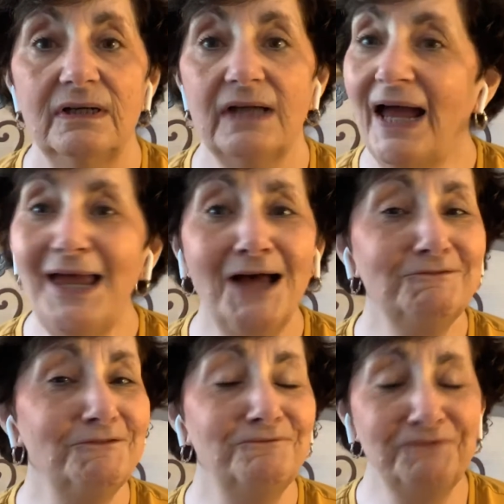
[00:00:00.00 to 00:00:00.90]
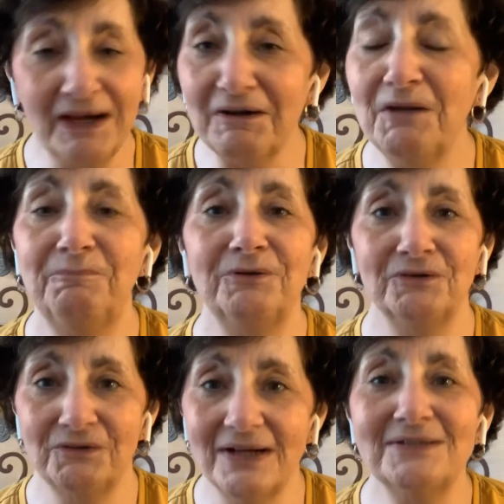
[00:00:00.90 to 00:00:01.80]
I have a very
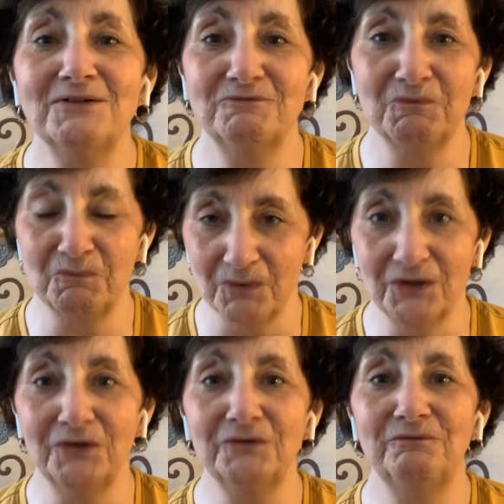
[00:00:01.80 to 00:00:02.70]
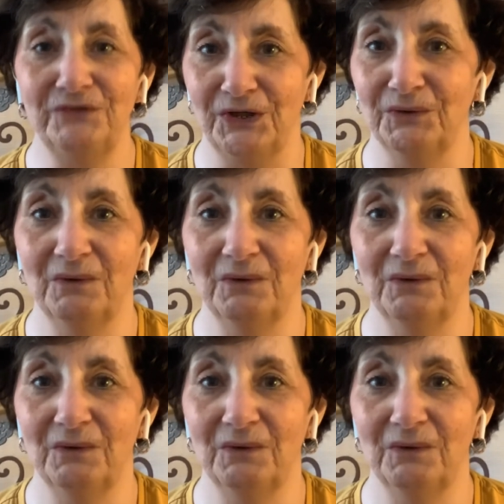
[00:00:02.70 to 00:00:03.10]
progressive worldview.